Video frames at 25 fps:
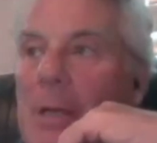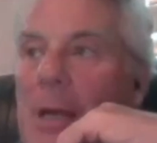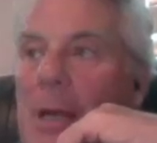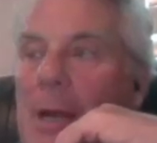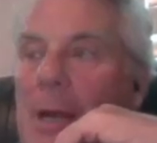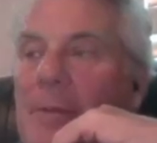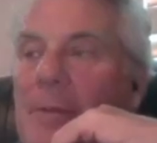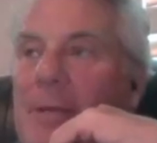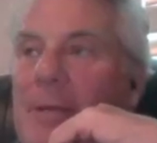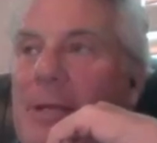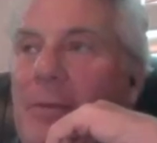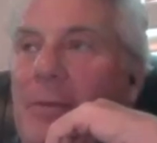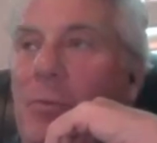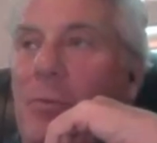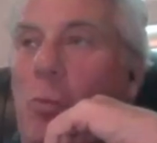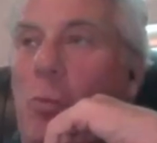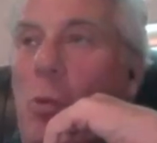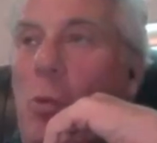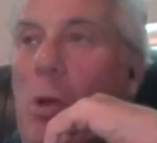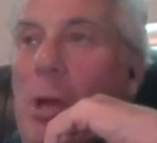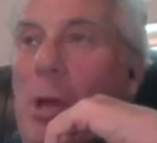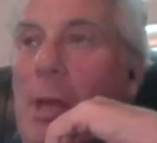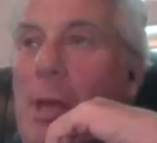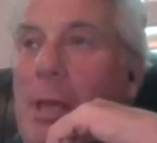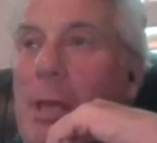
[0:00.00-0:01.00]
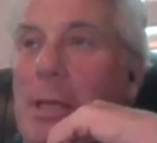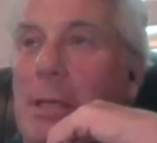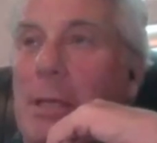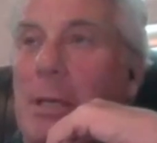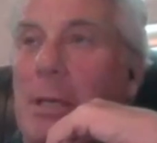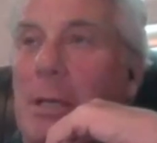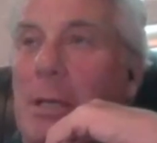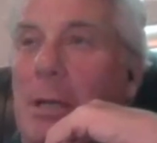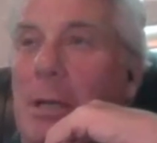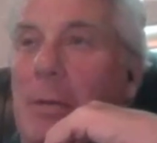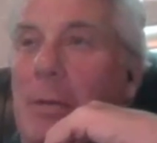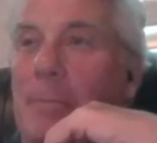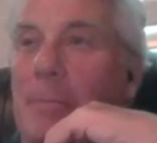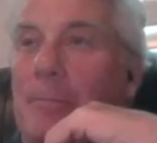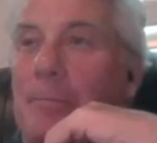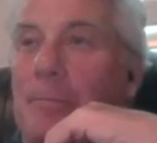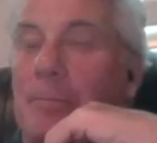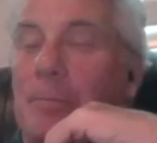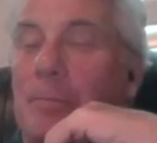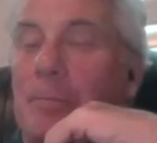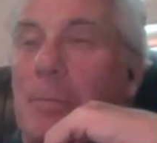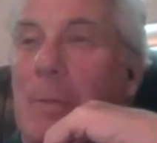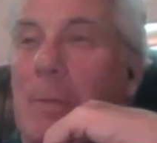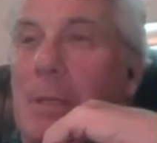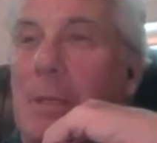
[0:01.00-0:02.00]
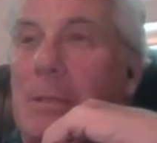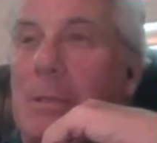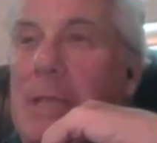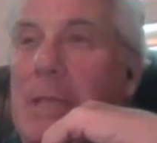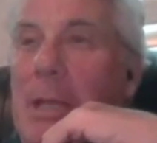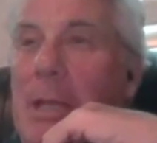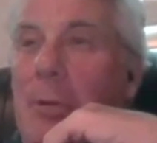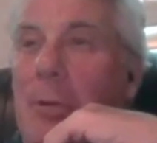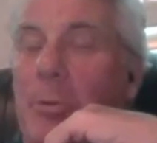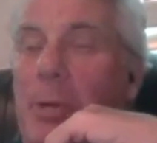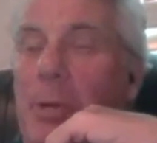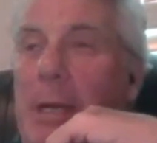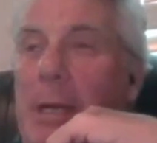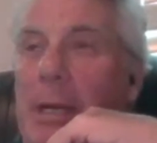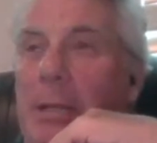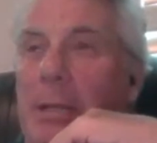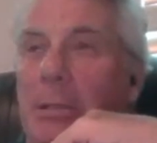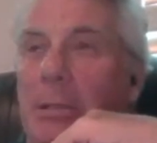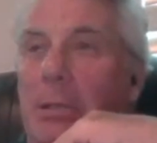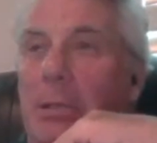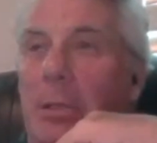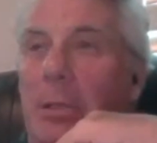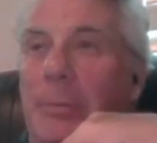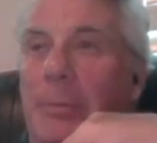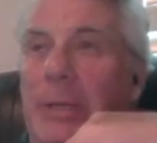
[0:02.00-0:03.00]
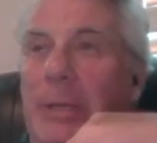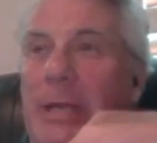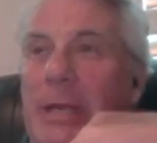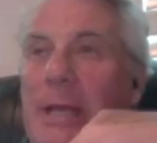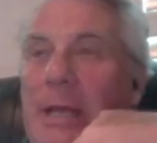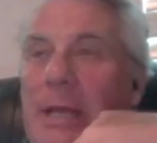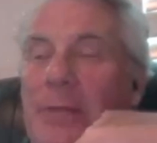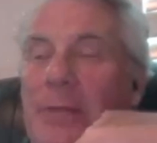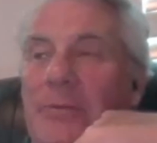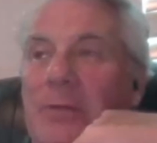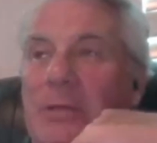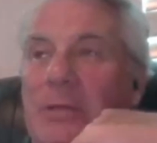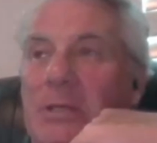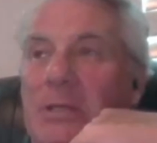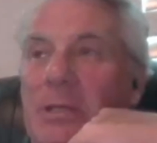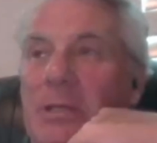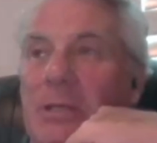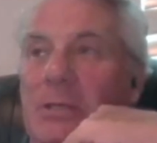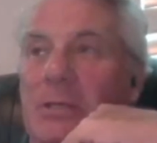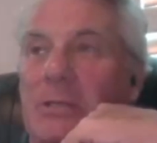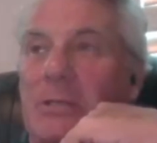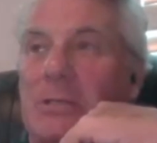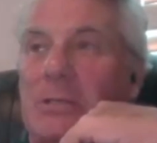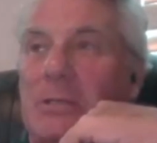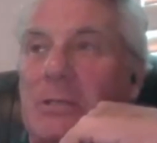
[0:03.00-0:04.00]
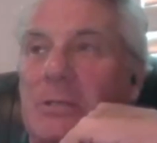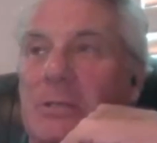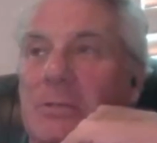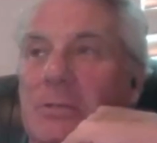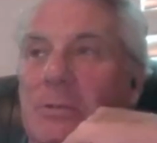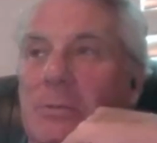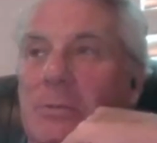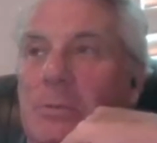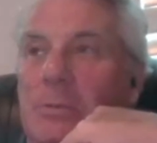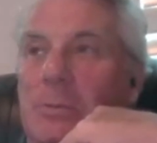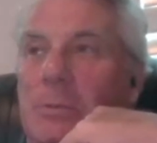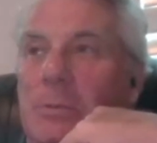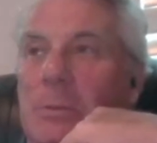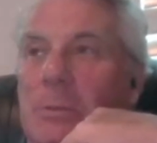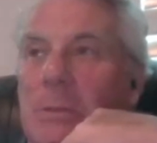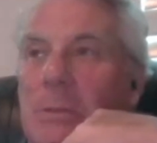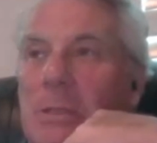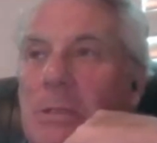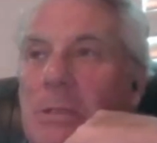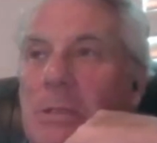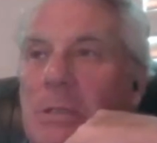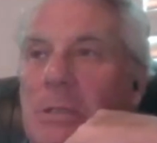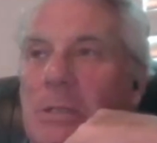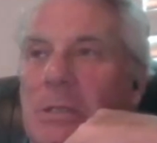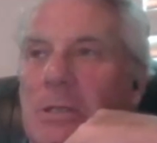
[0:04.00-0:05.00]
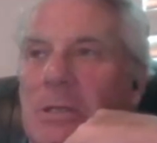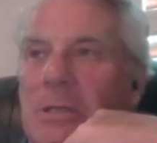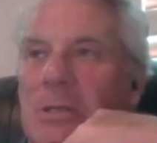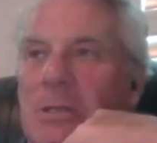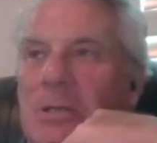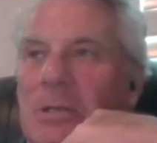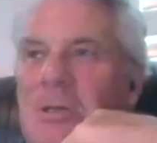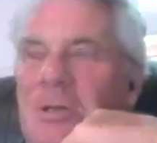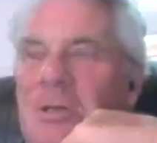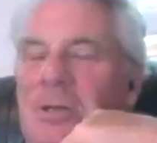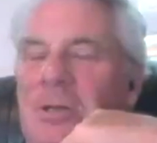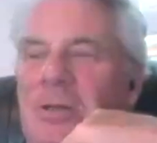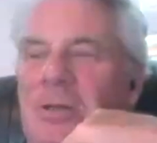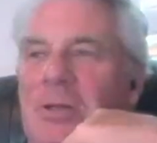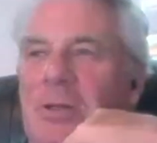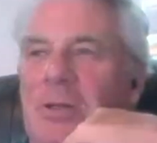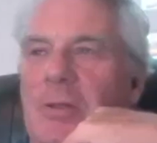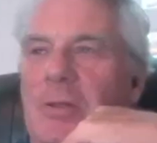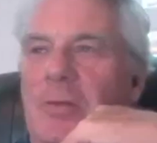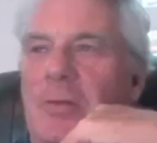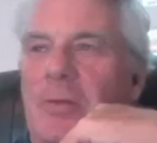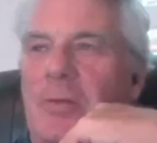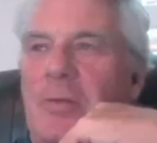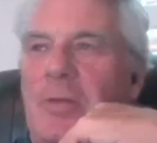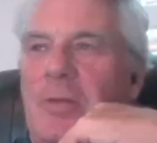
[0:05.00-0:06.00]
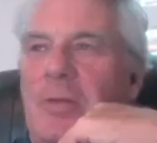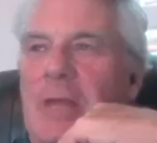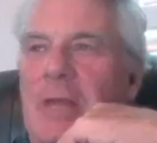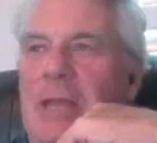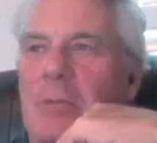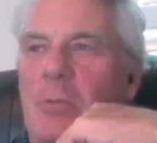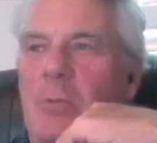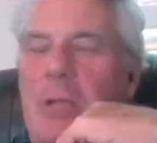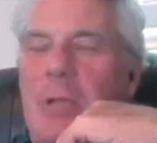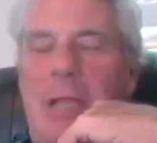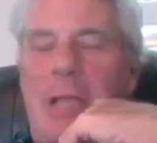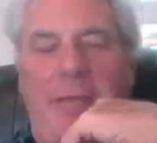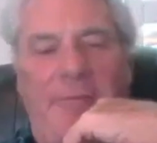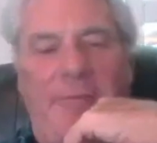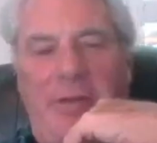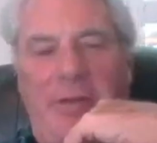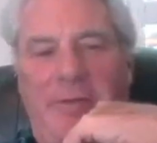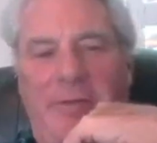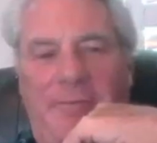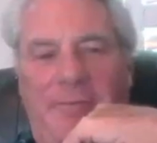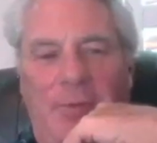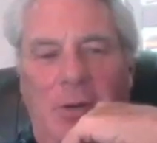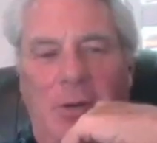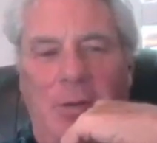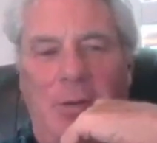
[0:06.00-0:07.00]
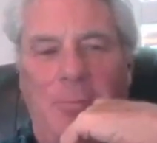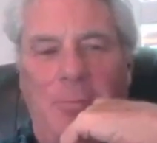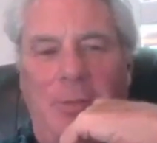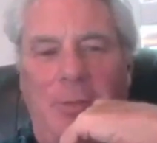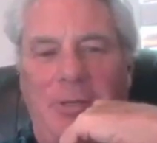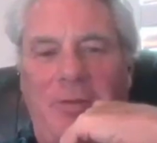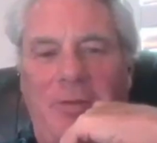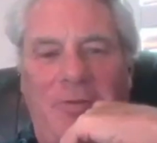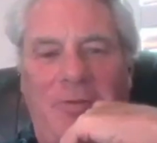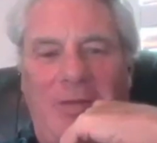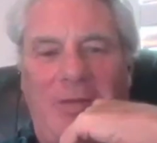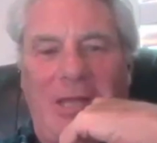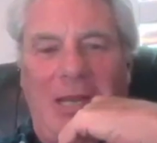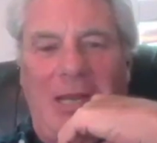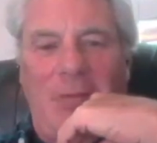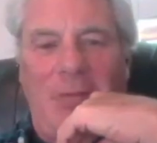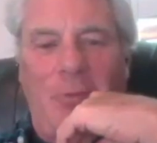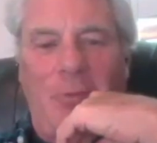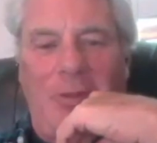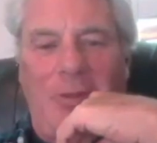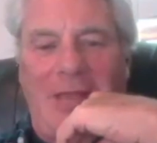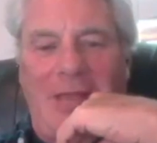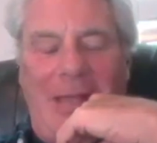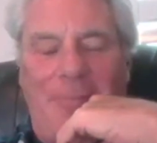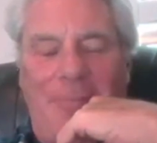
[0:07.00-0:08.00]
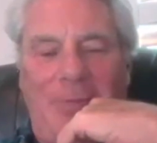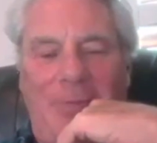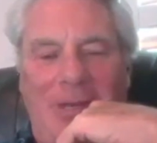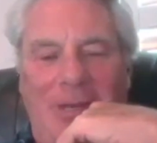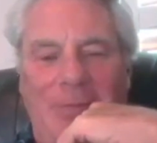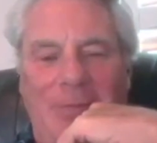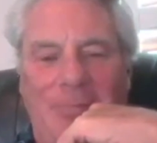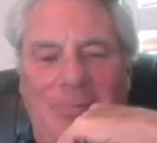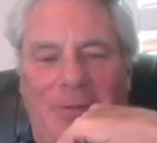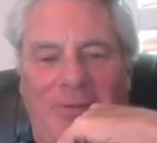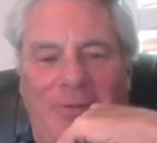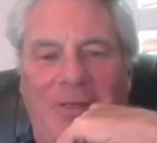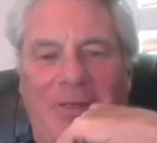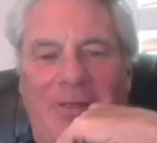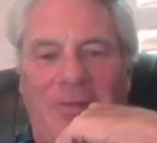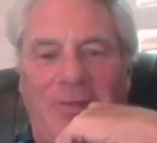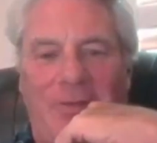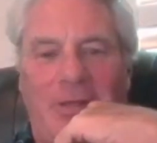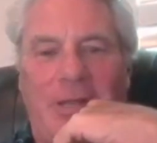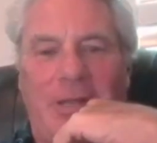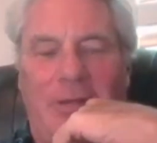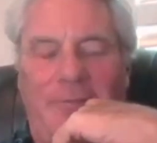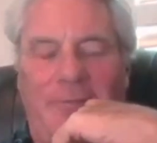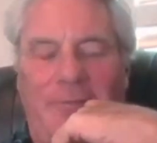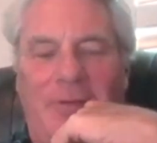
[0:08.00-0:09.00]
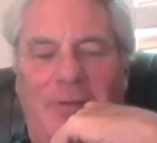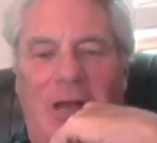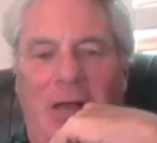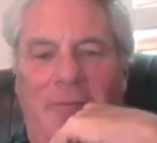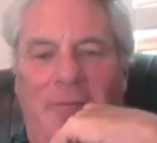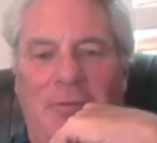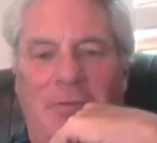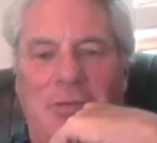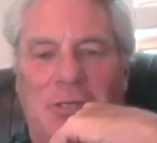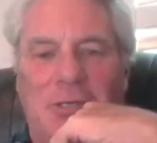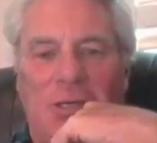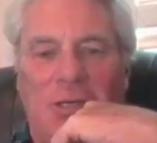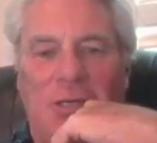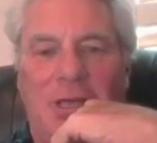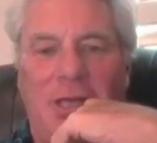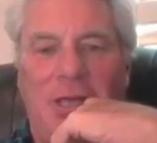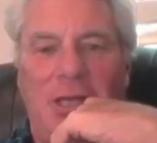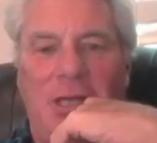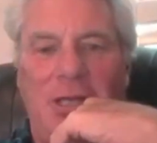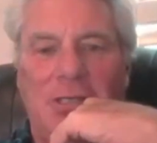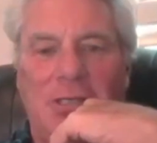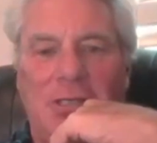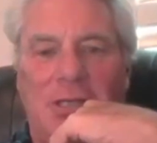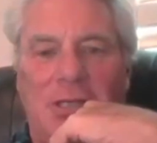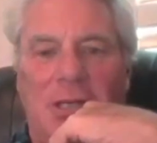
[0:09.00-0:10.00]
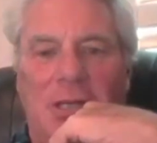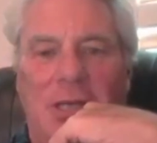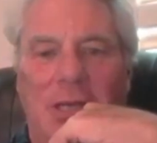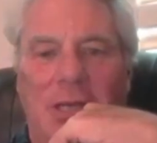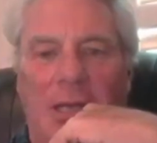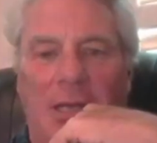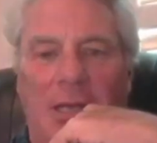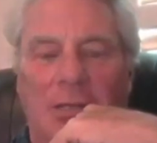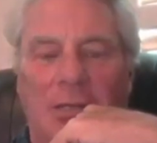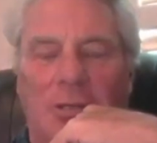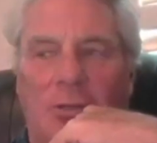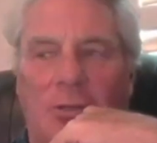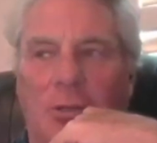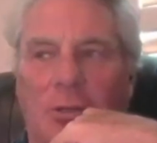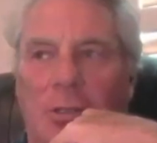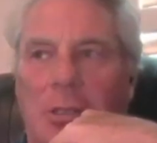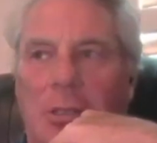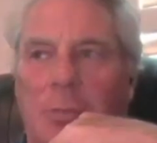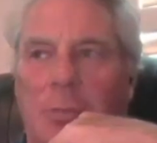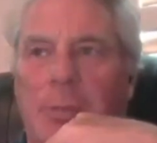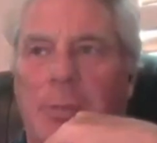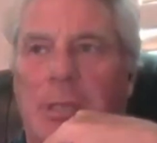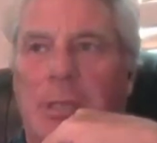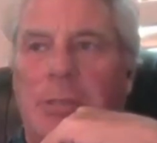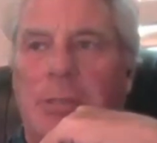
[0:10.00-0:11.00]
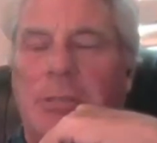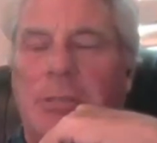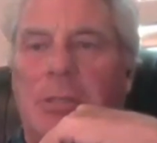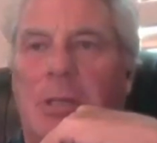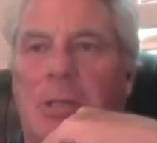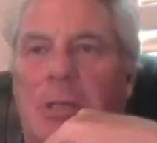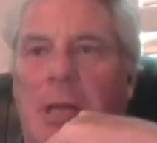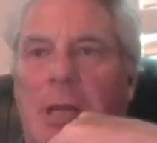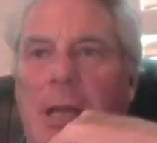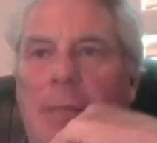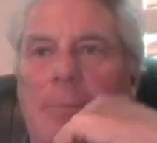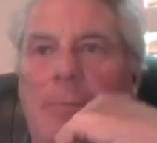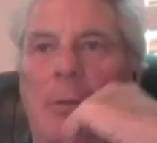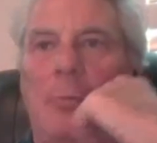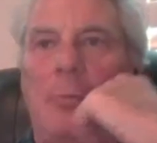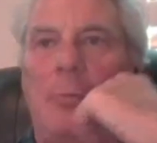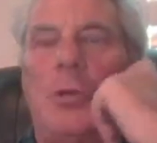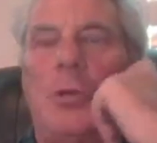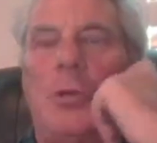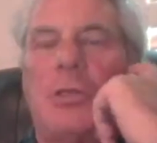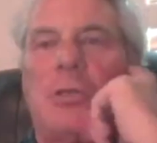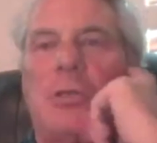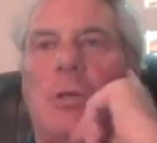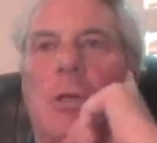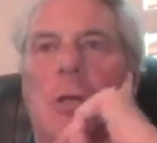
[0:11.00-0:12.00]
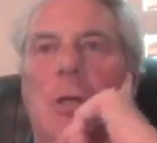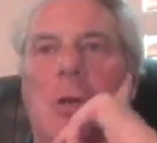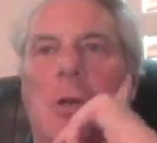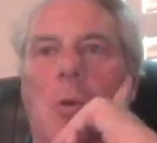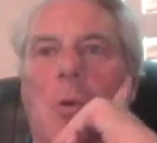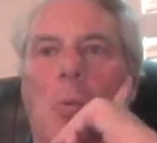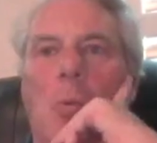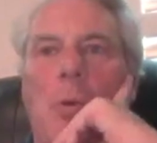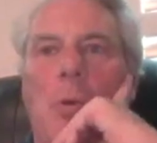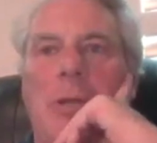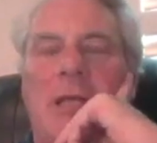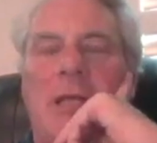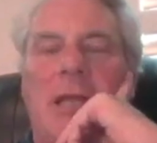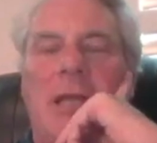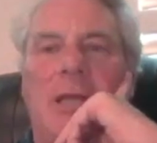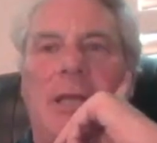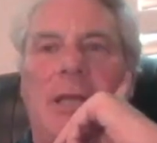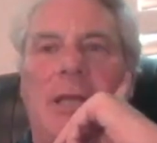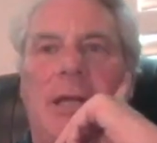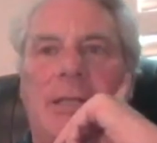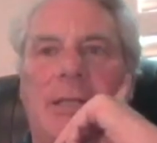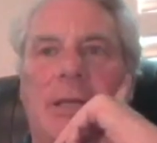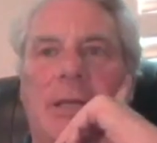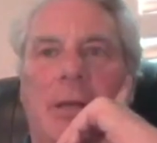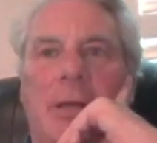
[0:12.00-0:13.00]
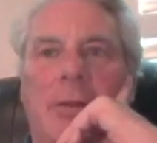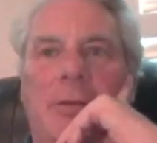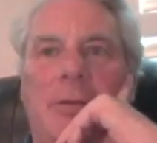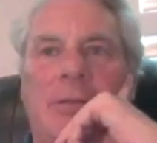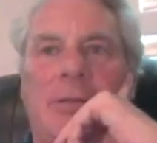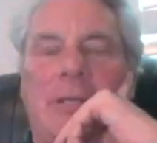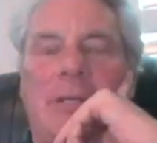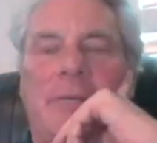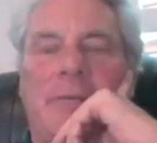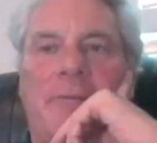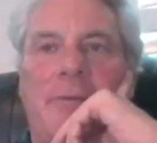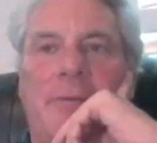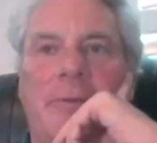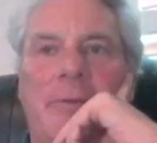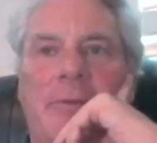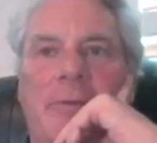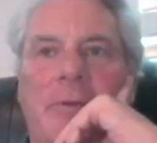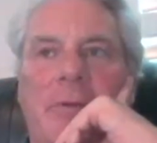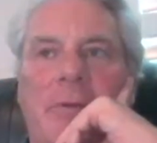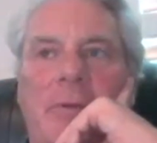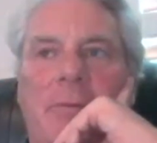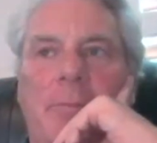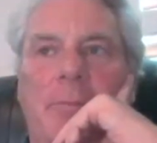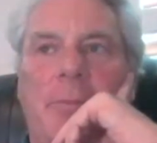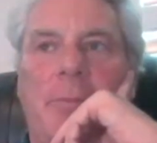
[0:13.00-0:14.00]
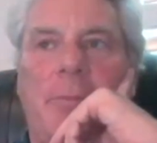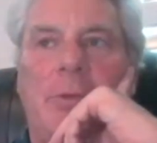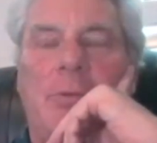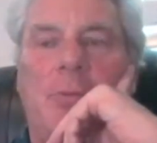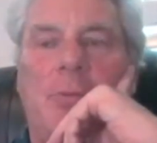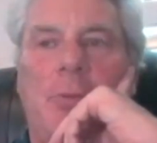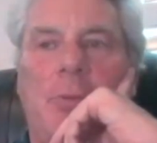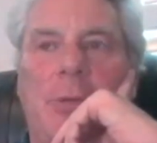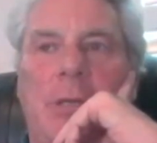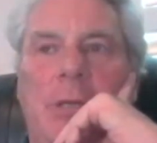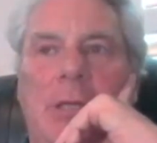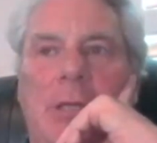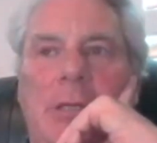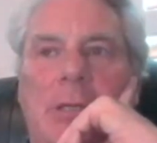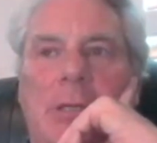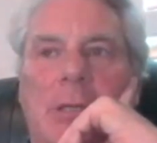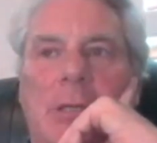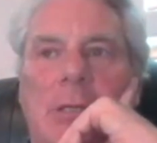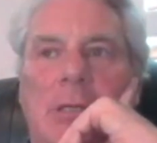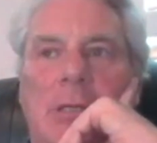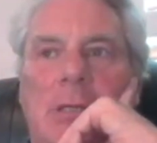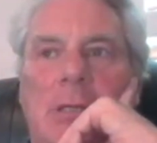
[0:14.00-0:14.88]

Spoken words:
I think that's why Taylor and I are a little bit hesitant to say we have any firm understanding of what's happening because things are going to evolve and change. And could there be a time in which we cannot tell the differences between